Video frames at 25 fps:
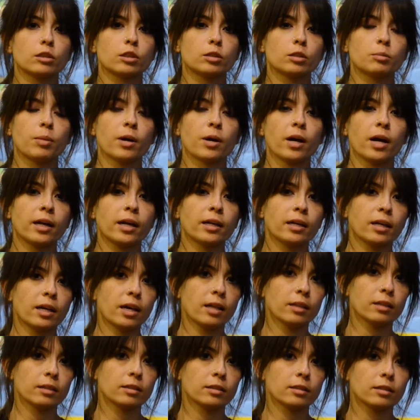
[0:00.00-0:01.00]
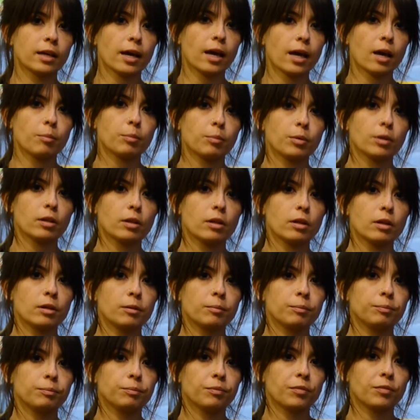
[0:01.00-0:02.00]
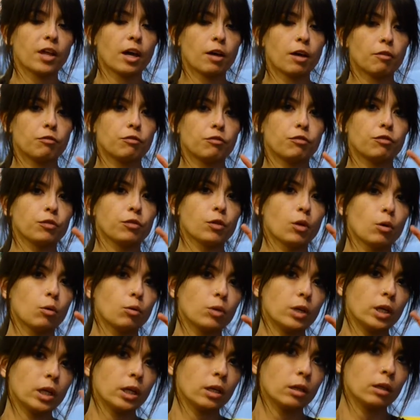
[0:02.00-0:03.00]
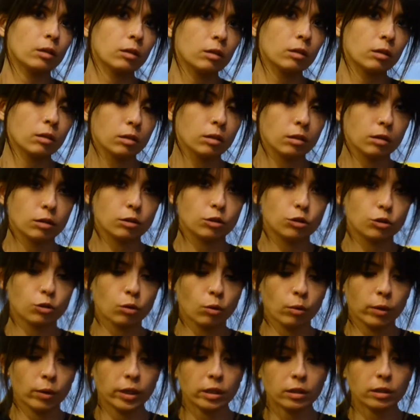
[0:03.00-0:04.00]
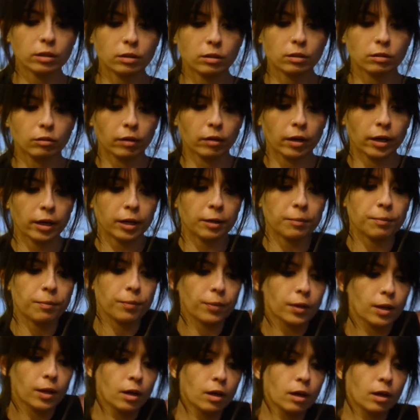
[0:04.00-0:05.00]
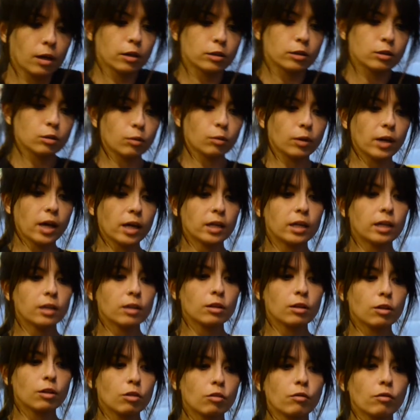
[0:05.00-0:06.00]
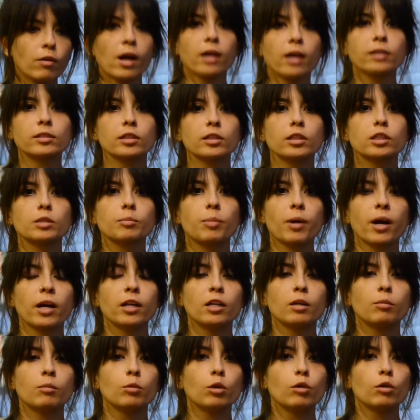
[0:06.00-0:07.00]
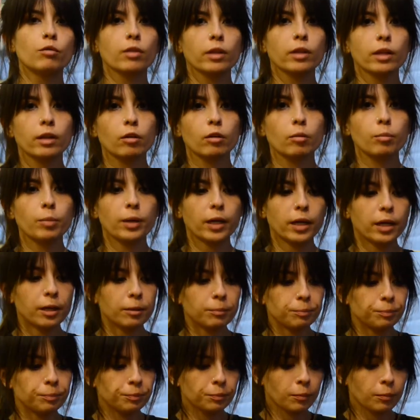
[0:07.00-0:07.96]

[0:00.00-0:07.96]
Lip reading: spine and the scapula, that floating joint, right? So getting the thoracic spine to move a little bit.